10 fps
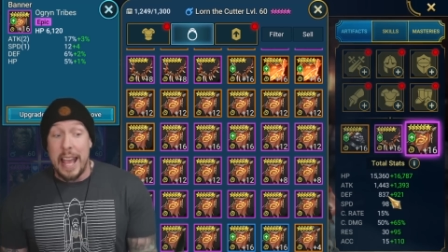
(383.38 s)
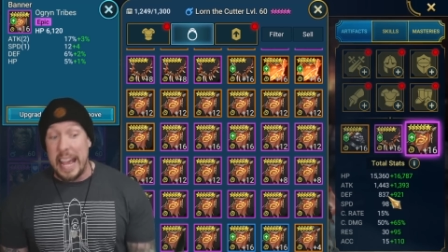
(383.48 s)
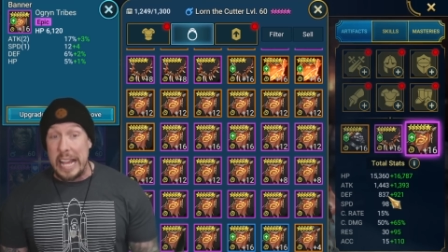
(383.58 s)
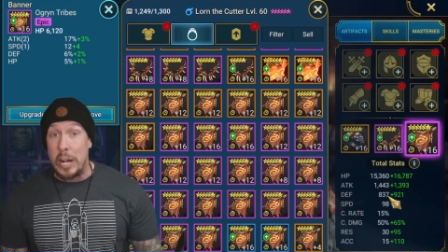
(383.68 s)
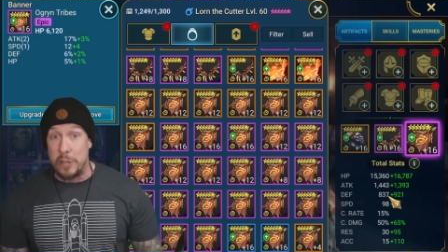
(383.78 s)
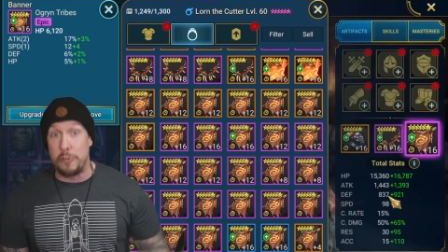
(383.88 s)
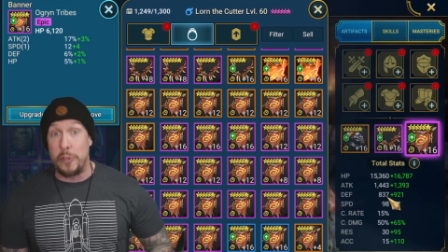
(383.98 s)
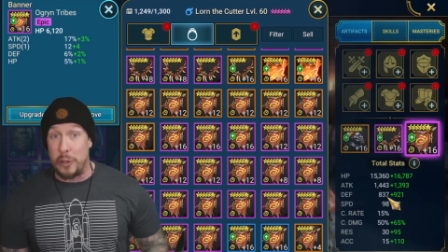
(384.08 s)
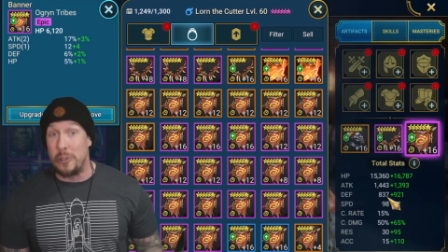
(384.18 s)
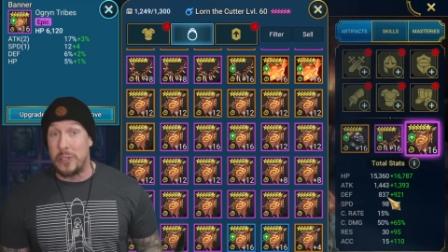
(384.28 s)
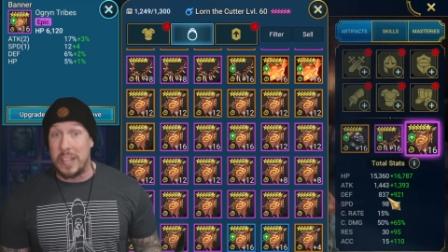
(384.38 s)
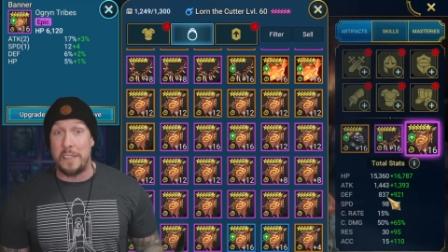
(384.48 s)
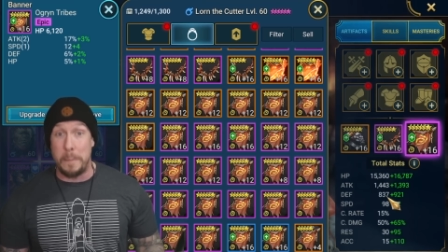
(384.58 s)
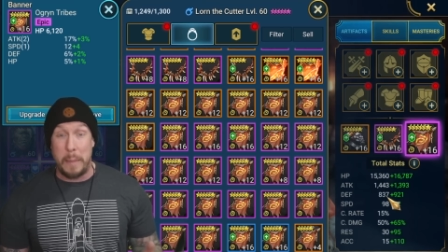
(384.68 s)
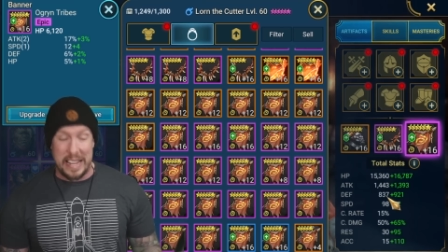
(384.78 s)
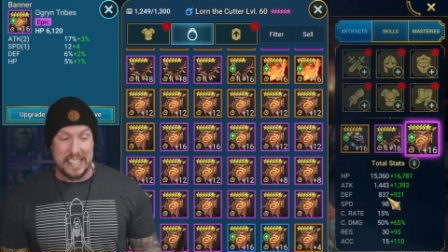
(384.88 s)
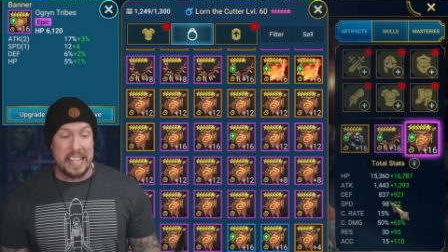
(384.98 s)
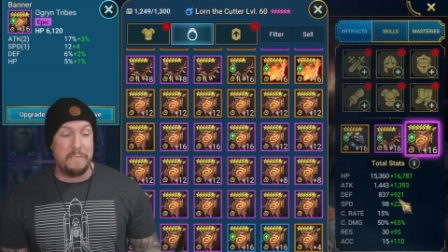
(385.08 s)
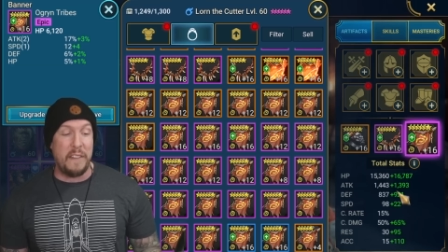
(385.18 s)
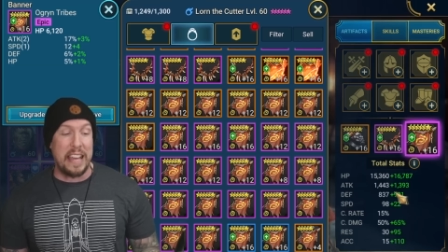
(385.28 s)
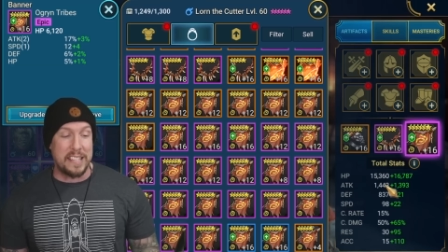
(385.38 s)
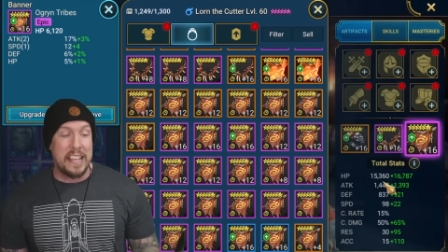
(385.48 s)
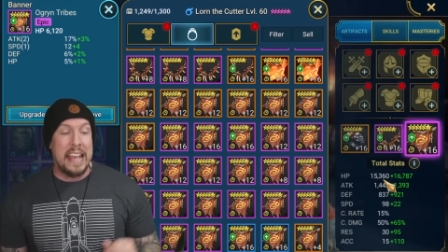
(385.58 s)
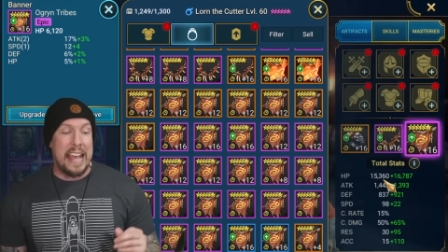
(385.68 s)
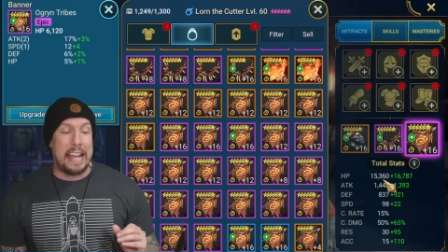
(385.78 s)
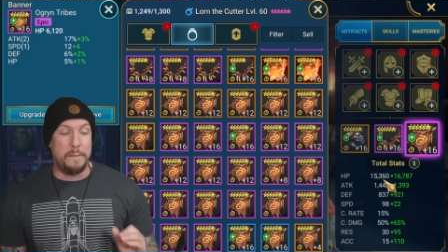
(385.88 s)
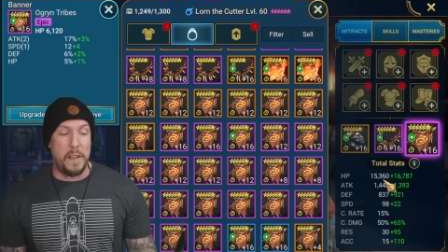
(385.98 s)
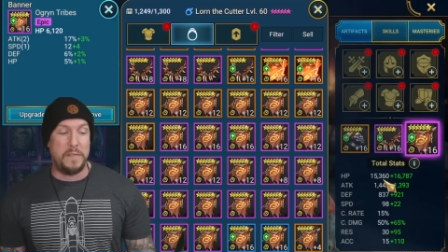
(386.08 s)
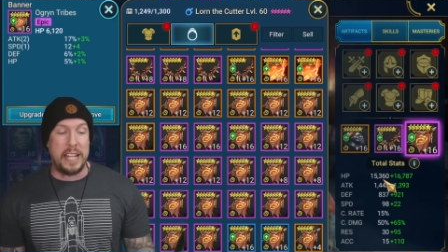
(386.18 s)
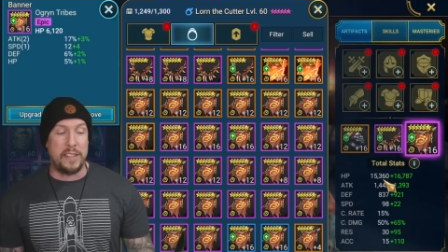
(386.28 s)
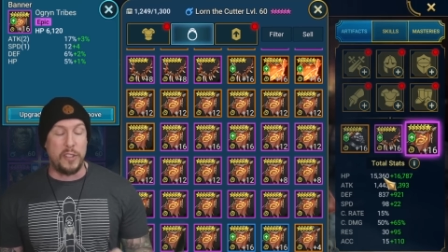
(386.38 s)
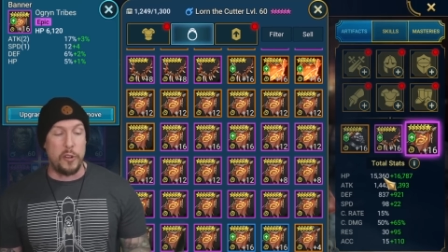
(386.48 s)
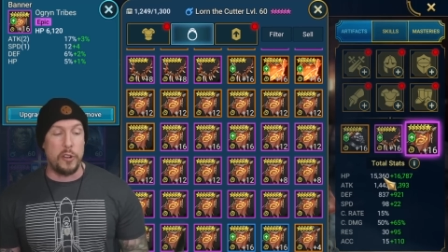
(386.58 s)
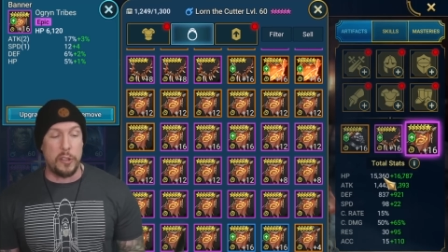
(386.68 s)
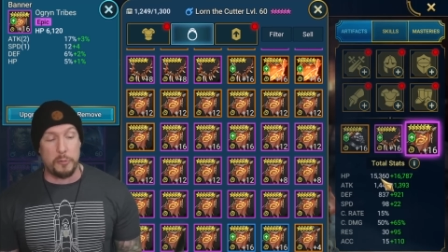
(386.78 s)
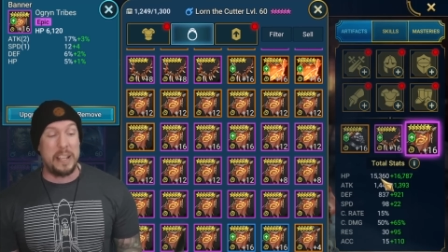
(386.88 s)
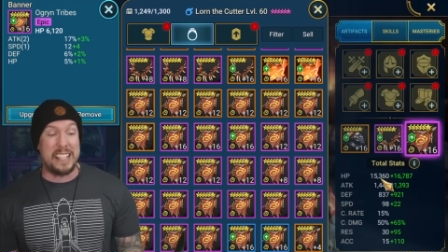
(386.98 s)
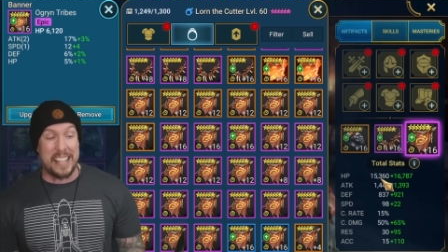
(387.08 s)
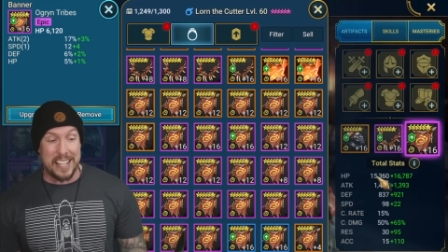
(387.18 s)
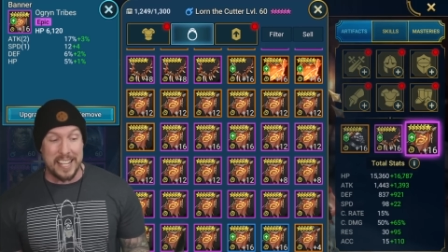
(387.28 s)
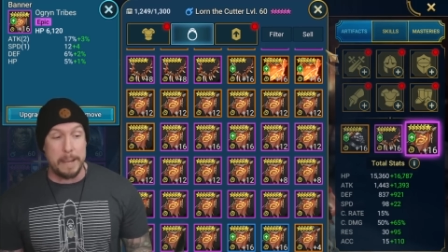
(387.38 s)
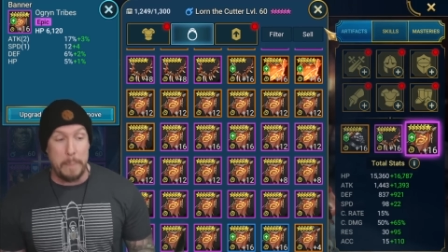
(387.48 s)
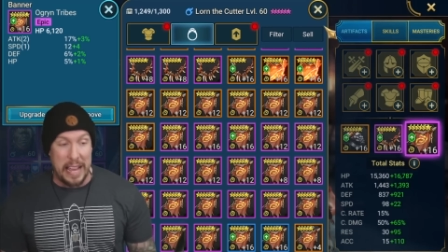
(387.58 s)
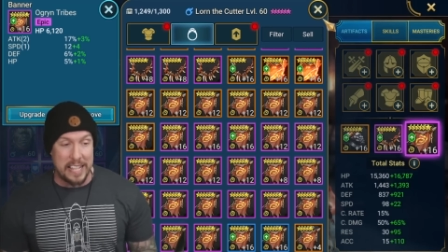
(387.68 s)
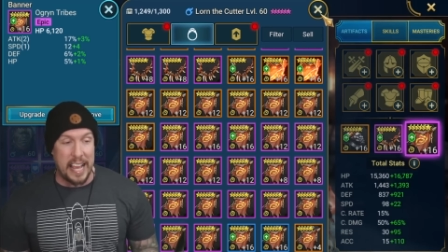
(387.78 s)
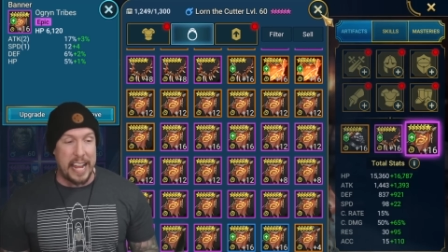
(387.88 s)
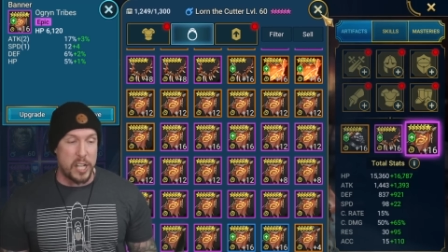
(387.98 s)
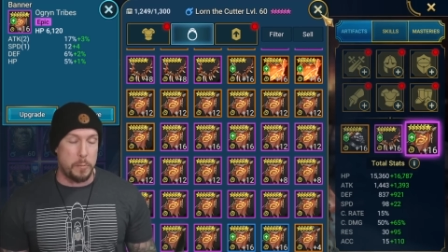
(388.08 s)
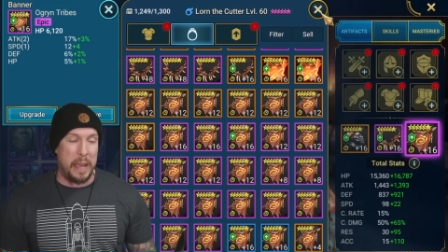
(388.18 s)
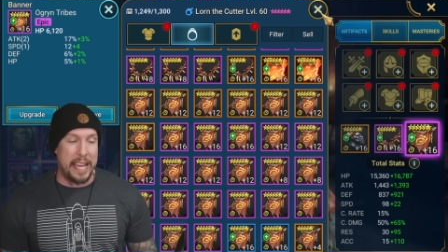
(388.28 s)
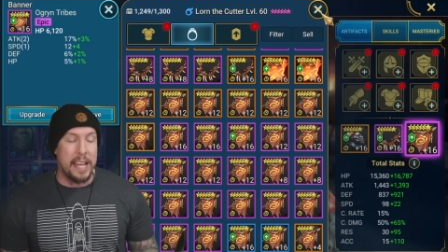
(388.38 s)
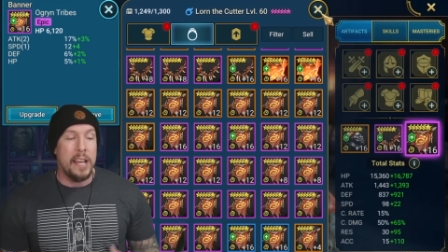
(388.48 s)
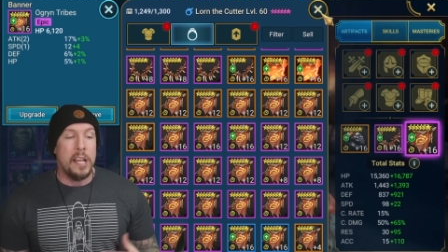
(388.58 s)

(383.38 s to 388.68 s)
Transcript: 837 base defense and 15360 base HP.